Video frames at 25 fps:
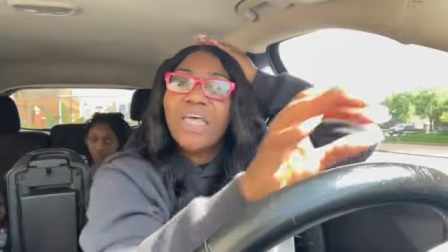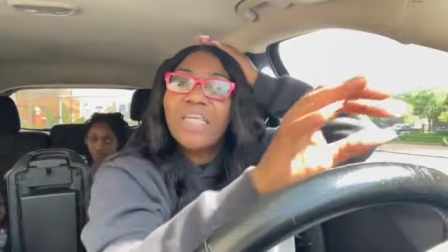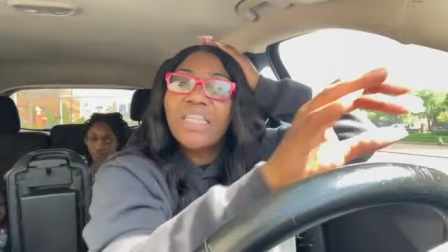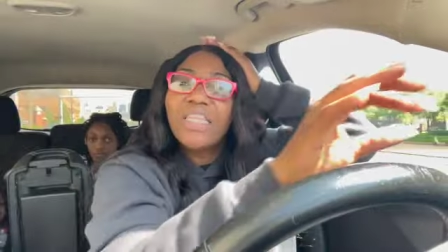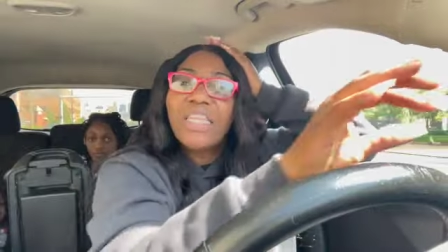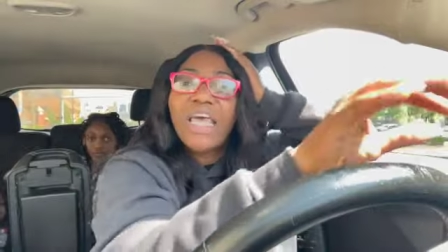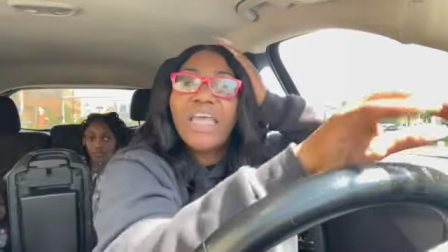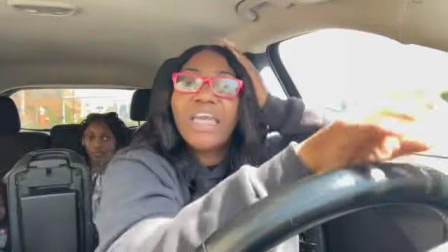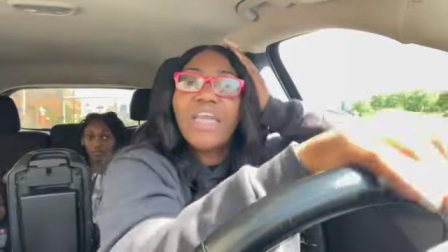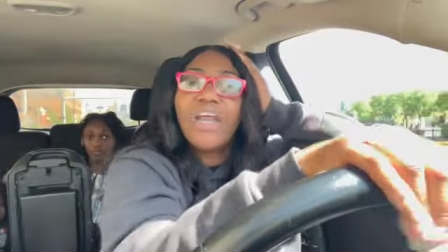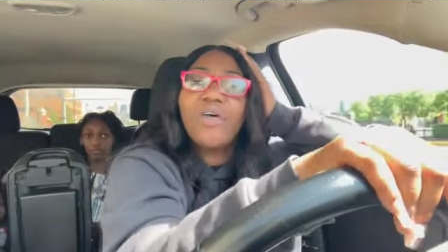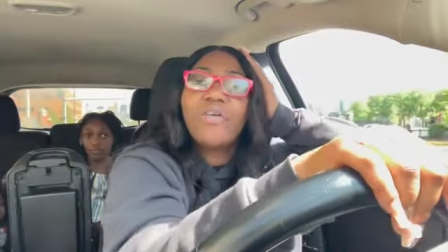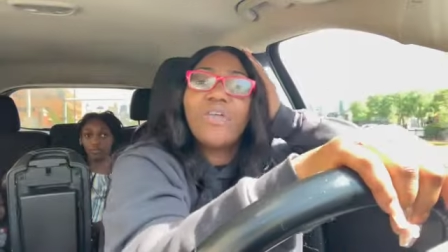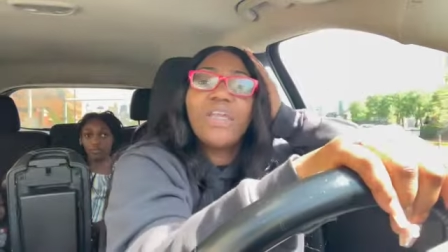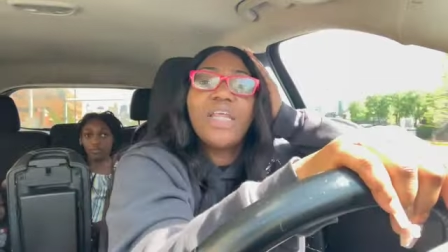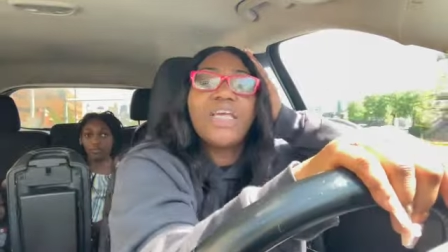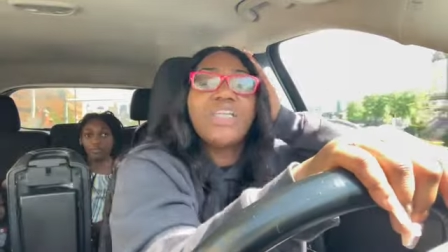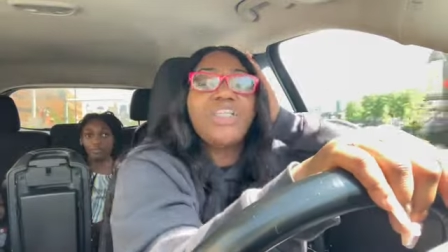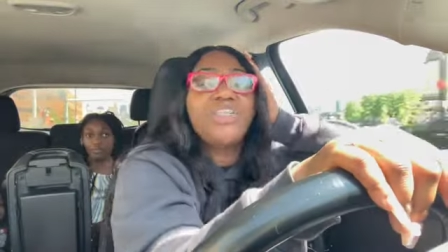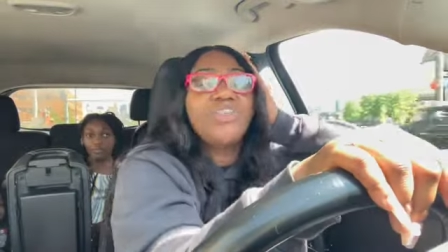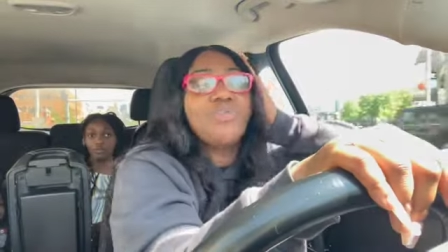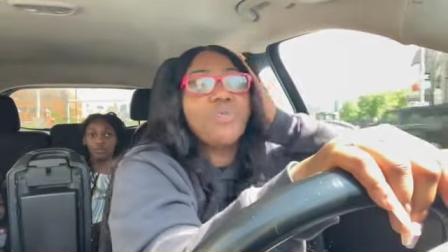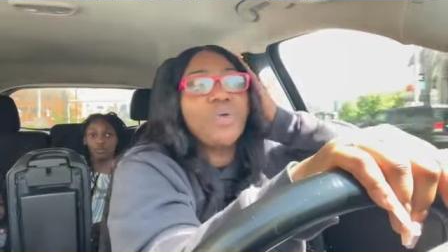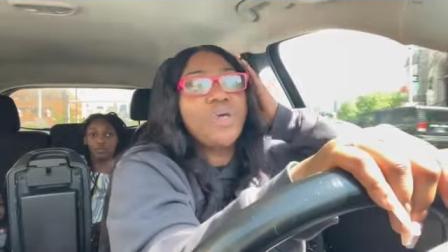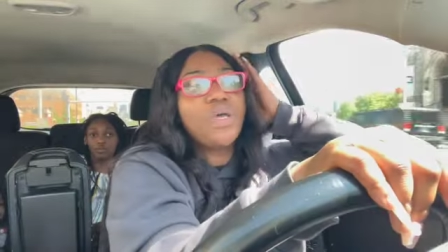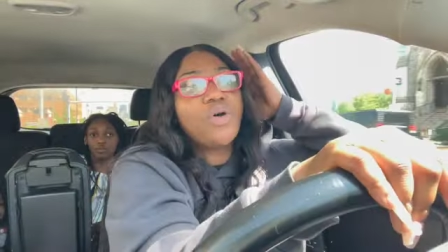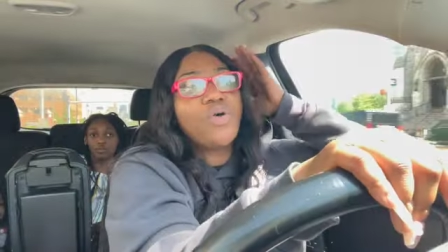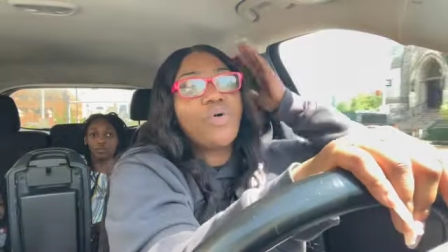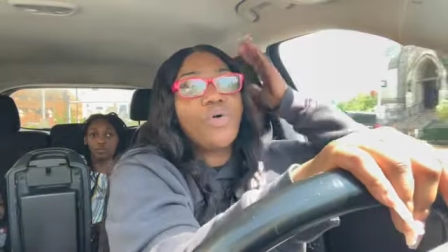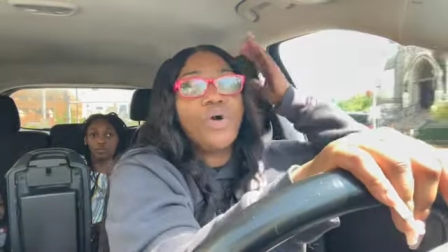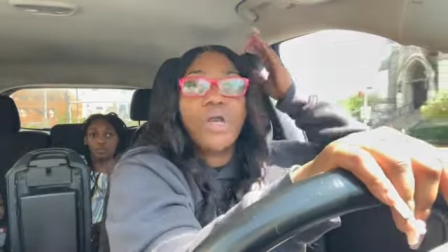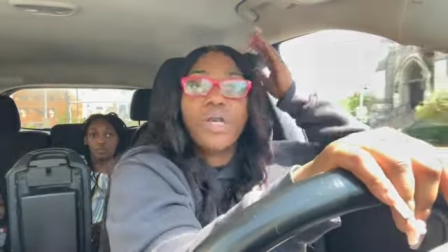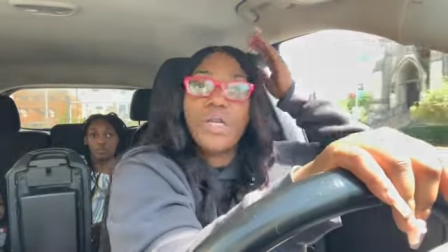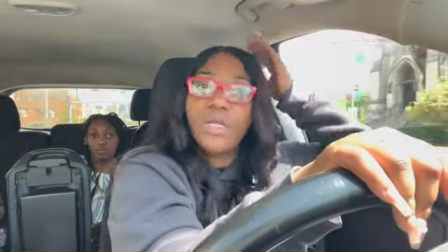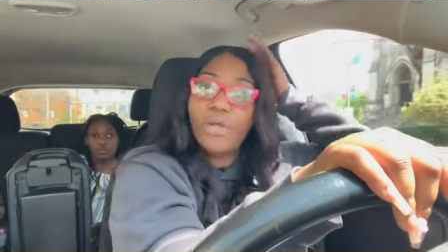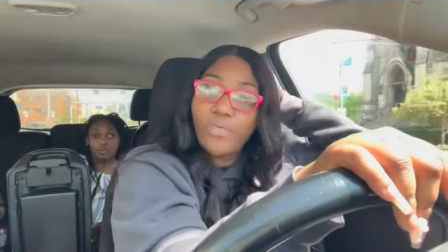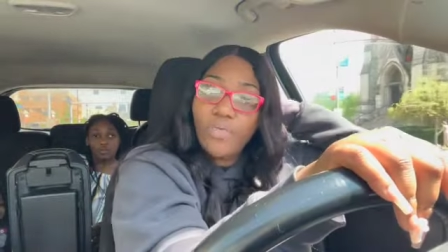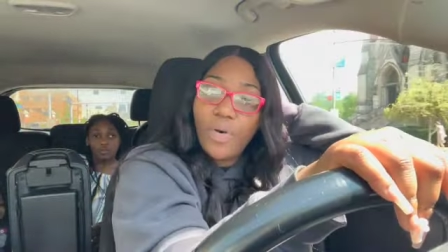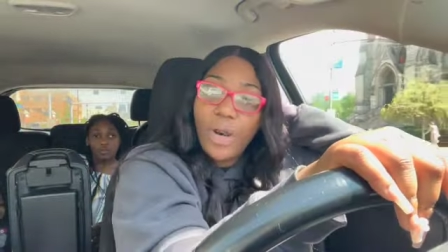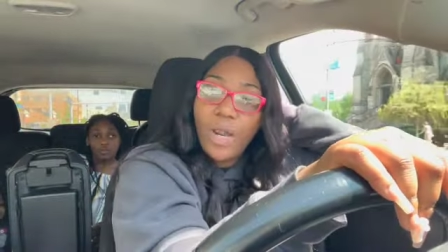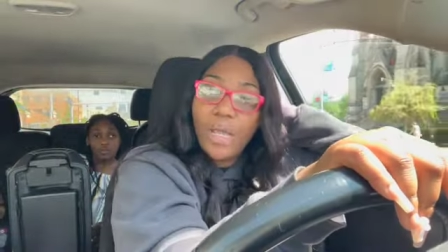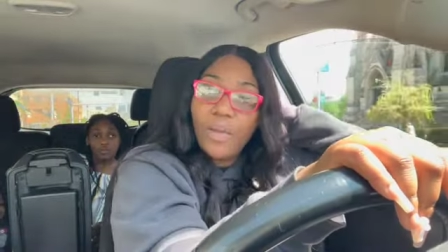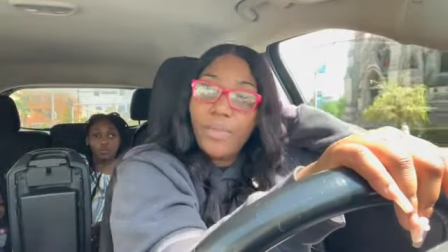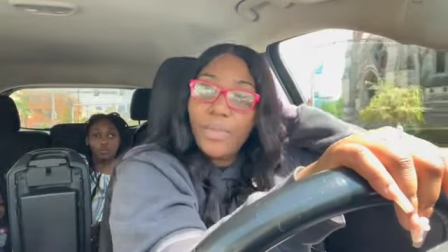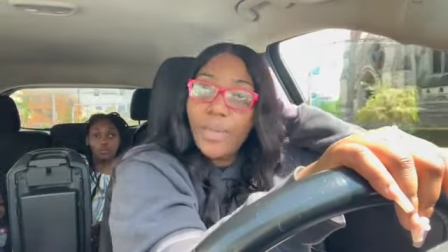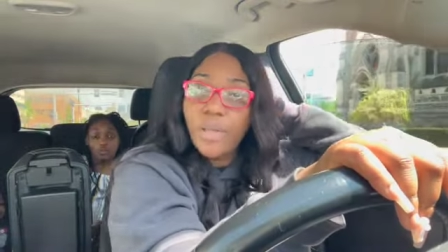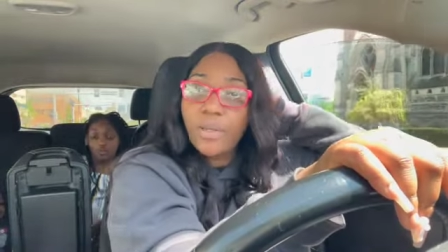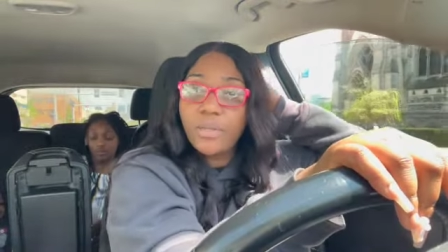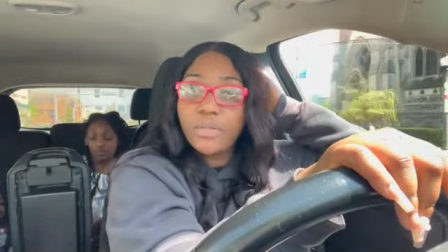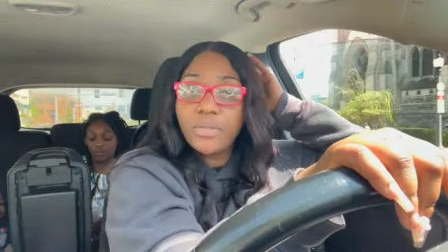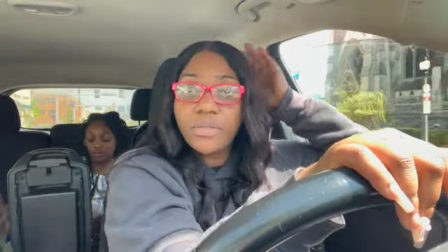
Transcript: they don't let you record in rainbow,